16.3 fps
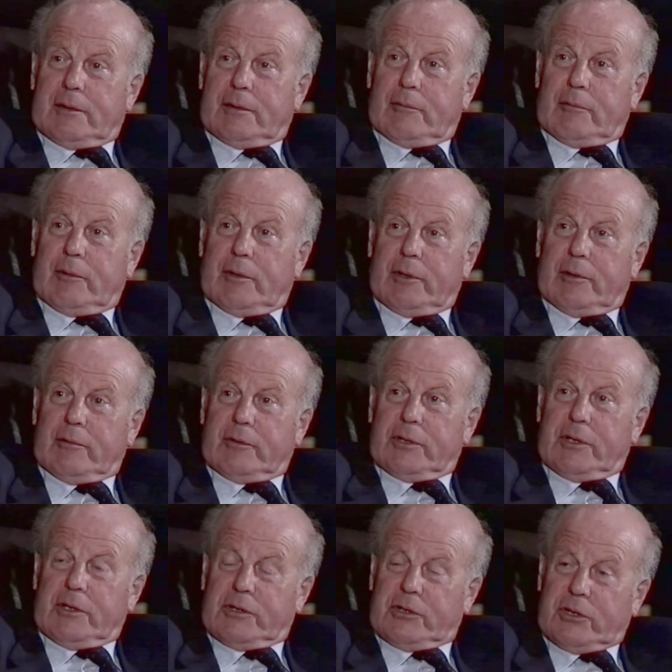Whether it was
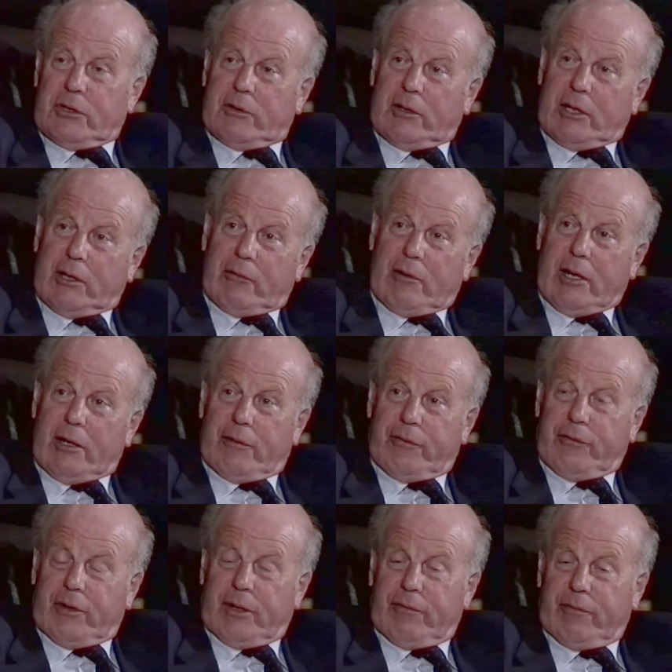in the studio, it ran off
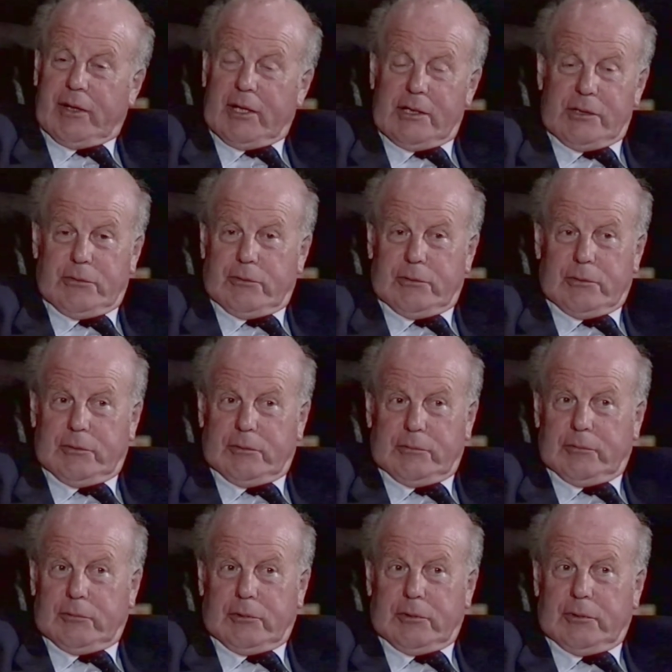3-phase, or
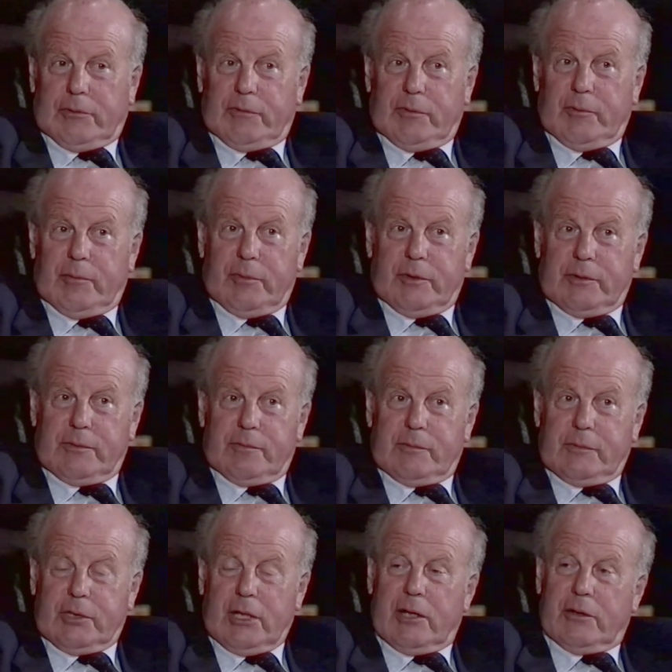from the
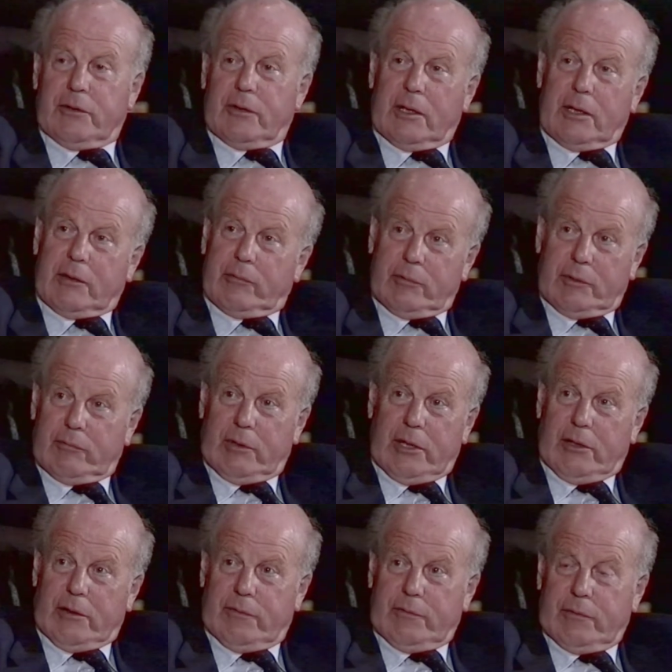soundtrack, it would run
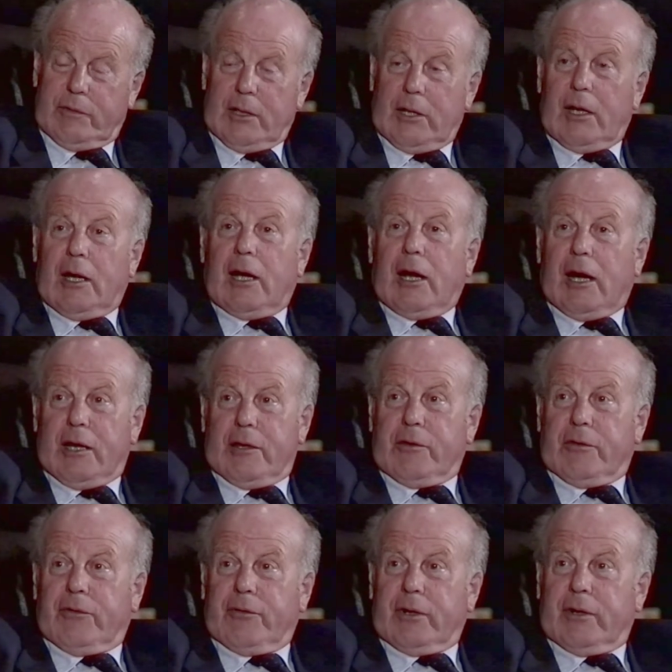off
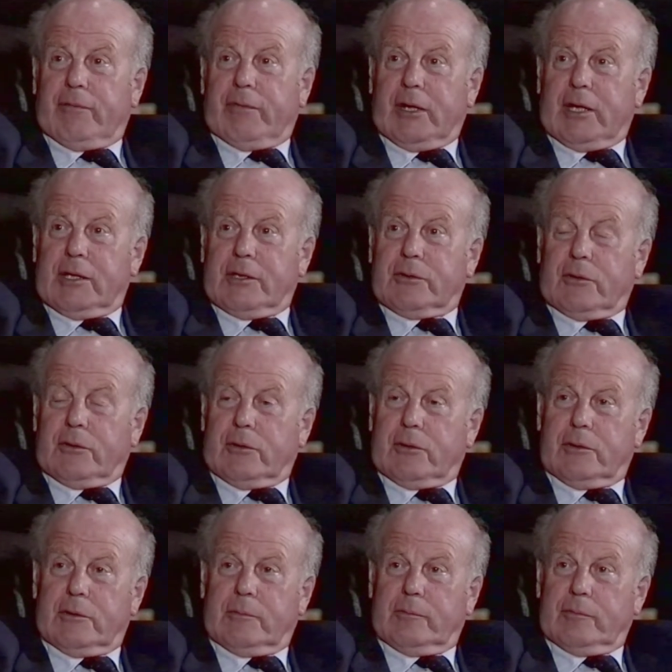either 3-phase
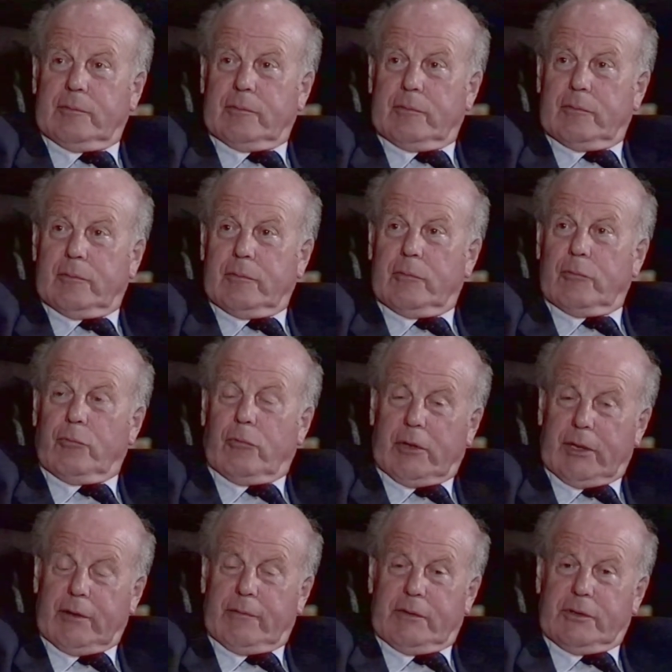or
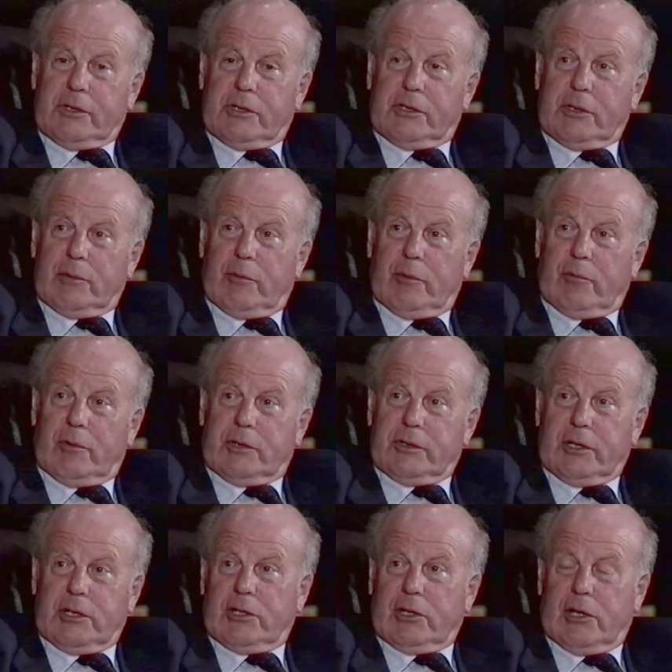whatever system there was,
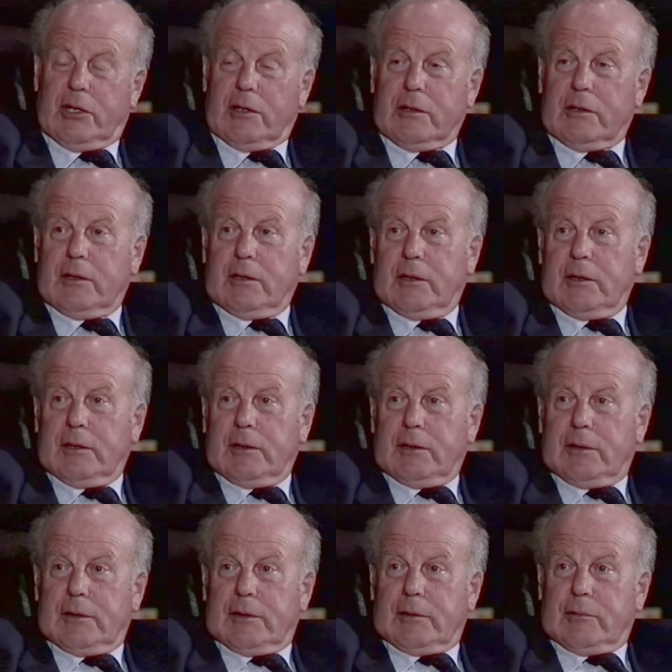interlock.
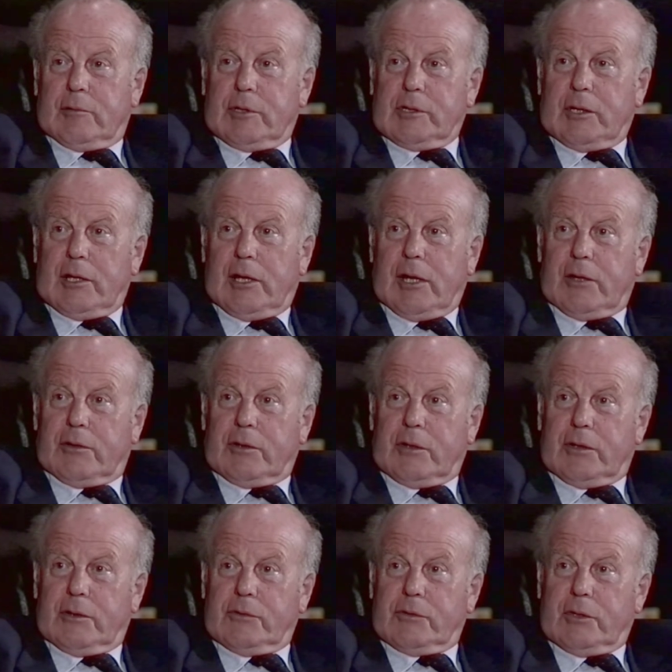Western Electric
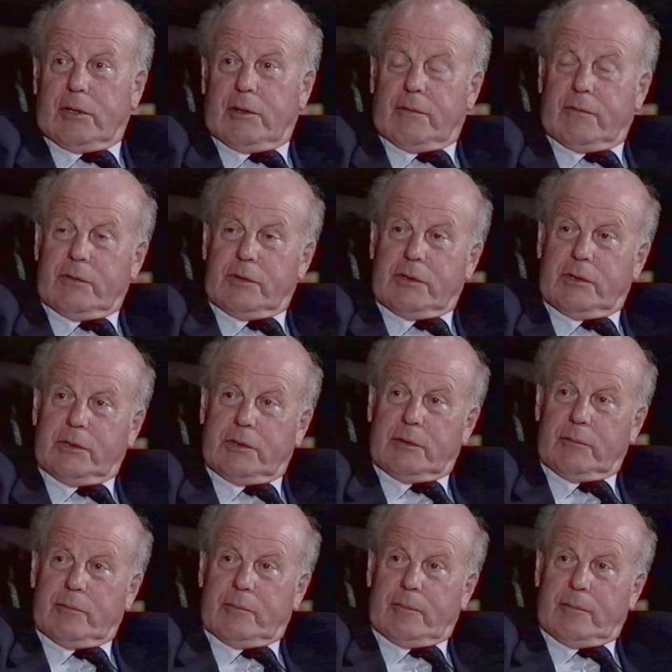used a different system.